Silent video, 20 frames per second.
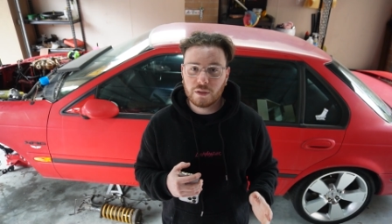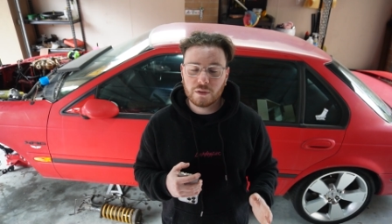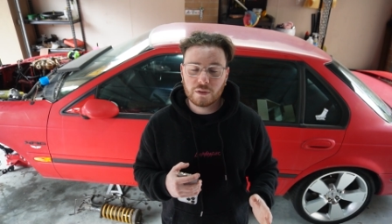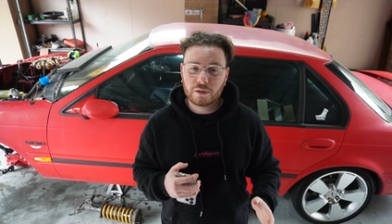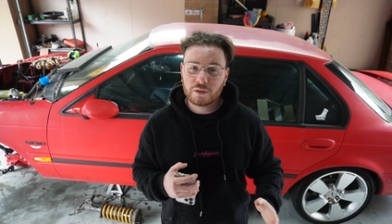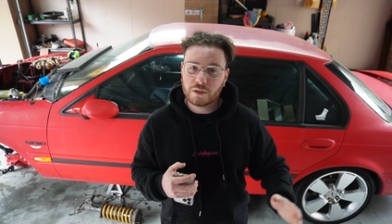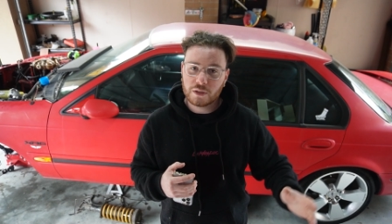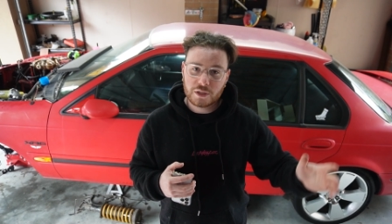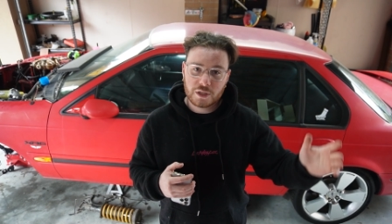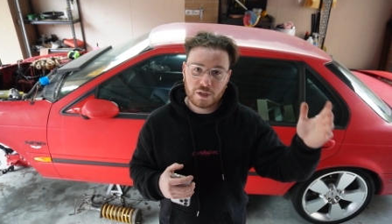you're not
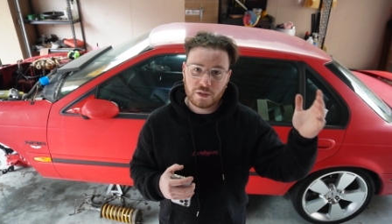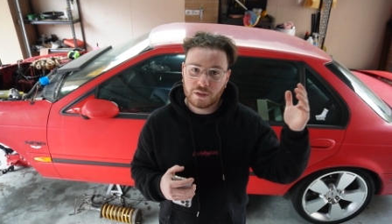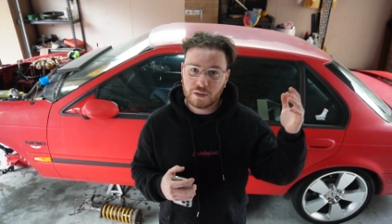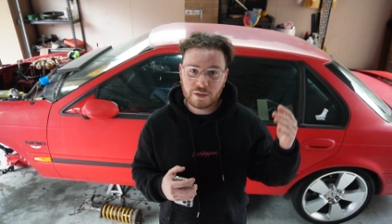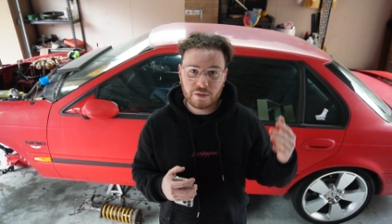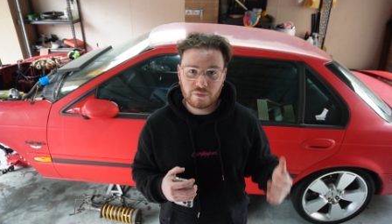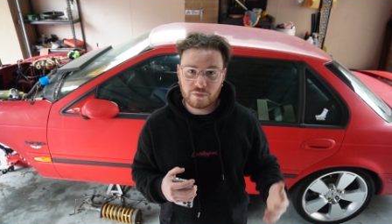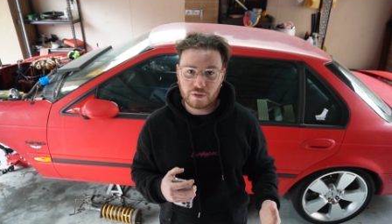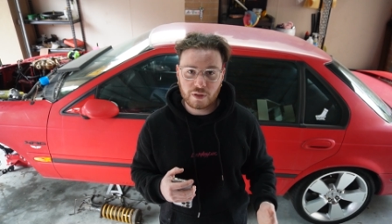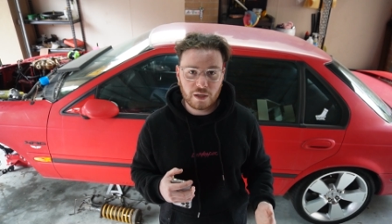gonna turn a
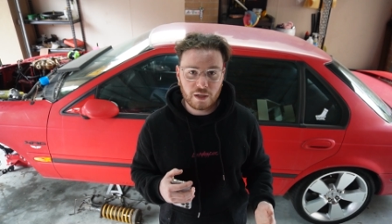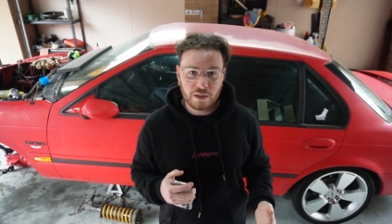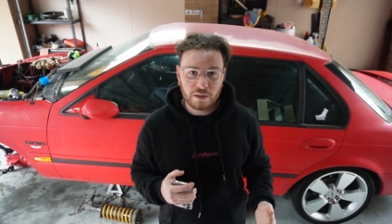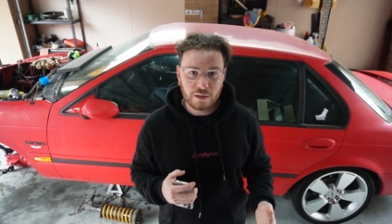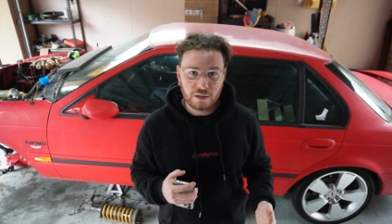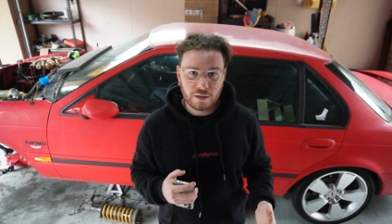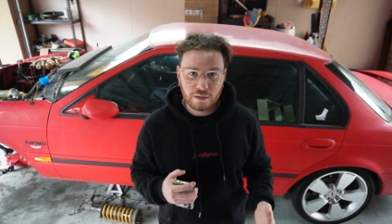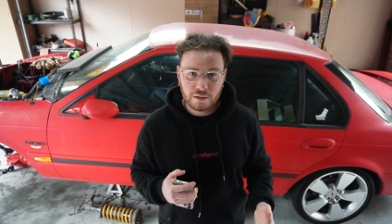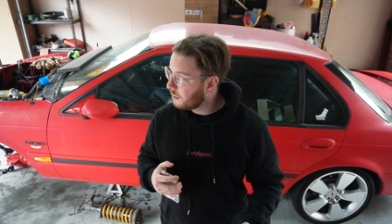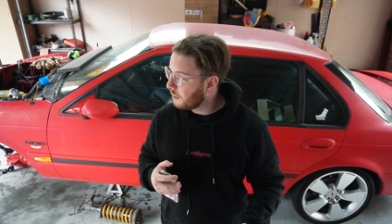different
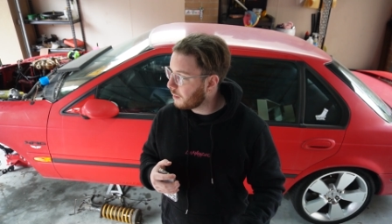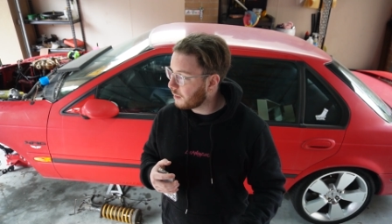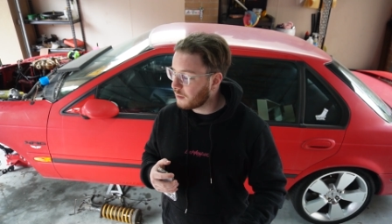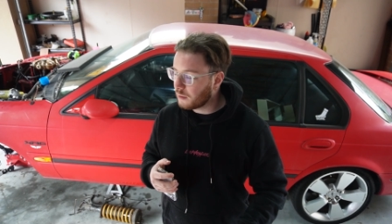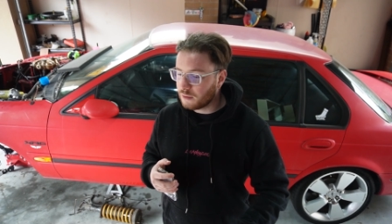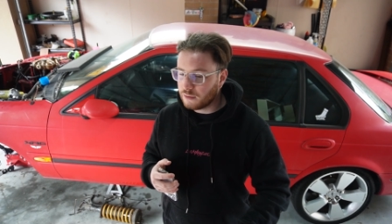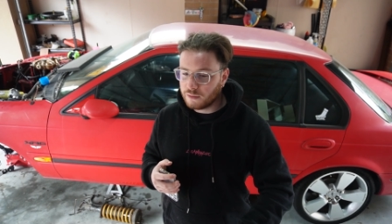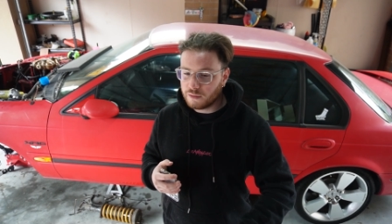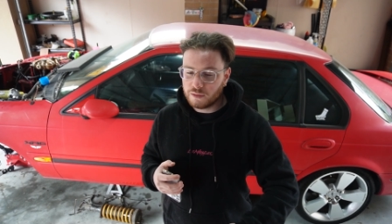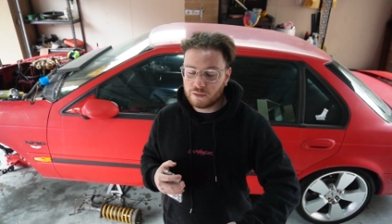color, like
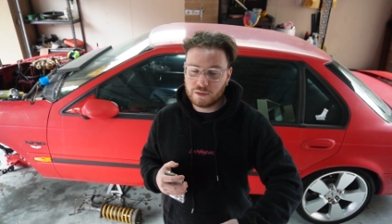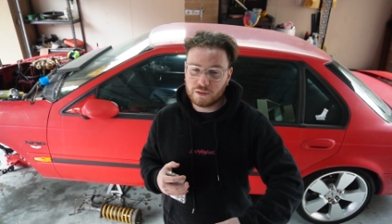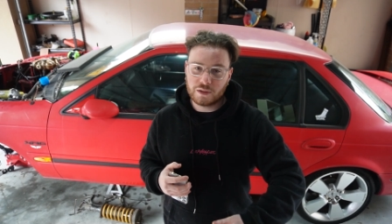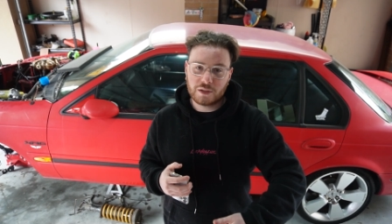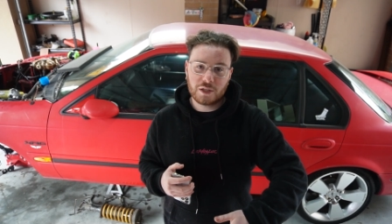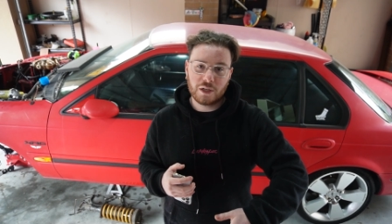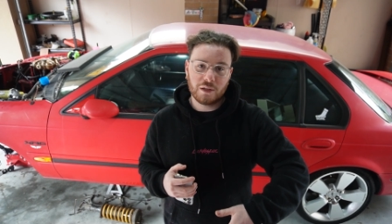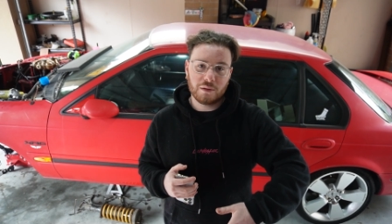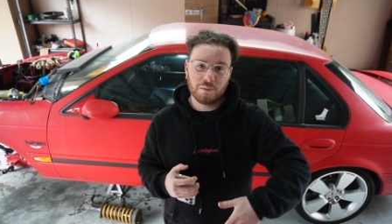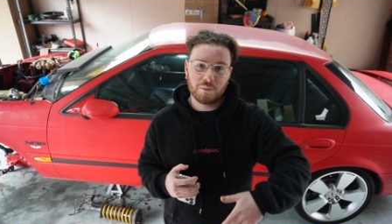you're gonna
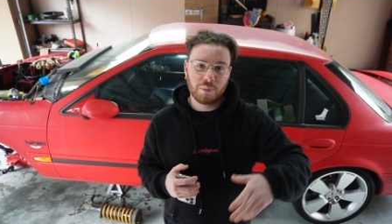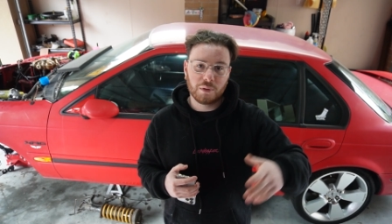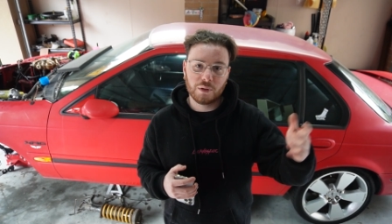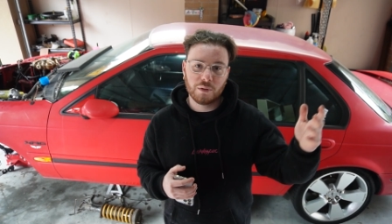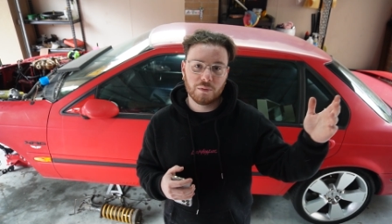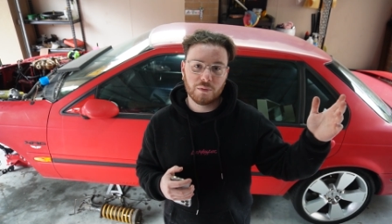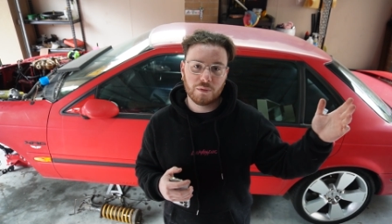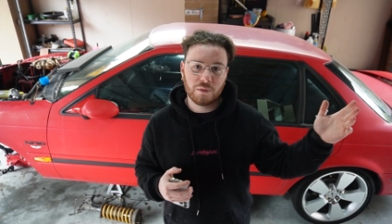turn blue